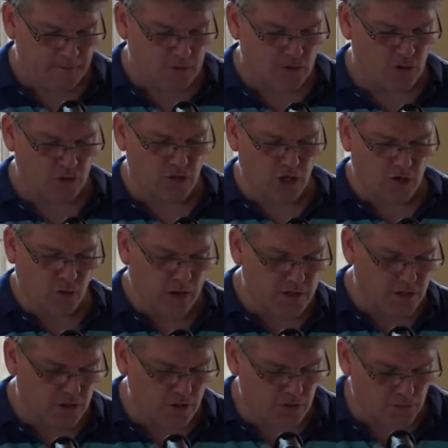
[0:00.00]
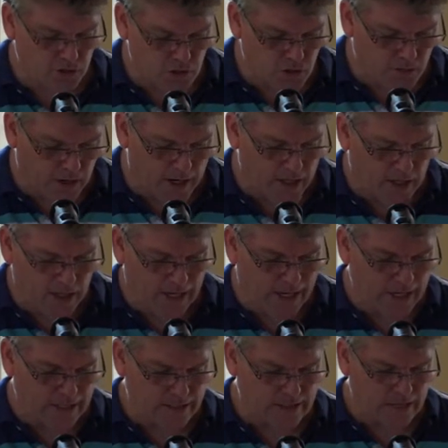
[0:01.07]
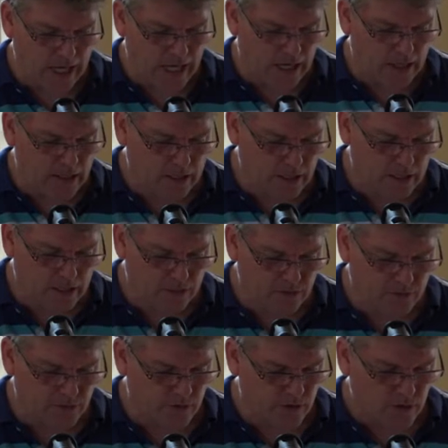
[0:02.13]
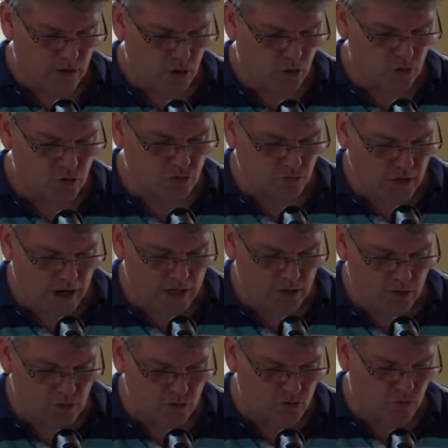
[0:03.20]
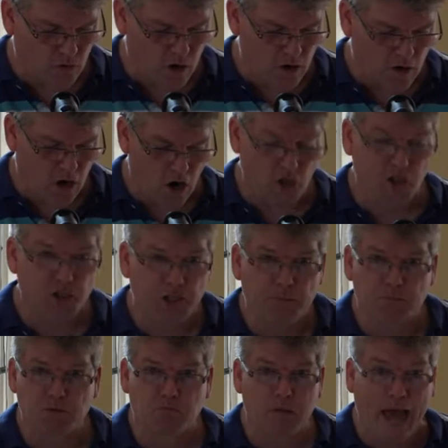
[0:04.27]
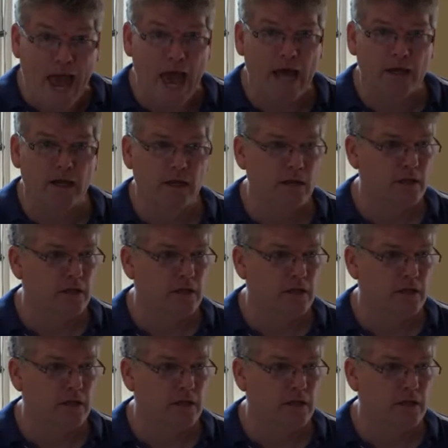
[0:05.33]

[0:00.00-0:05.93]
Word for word: So their question, you might say is who's right, who's wrong? Are ships bad?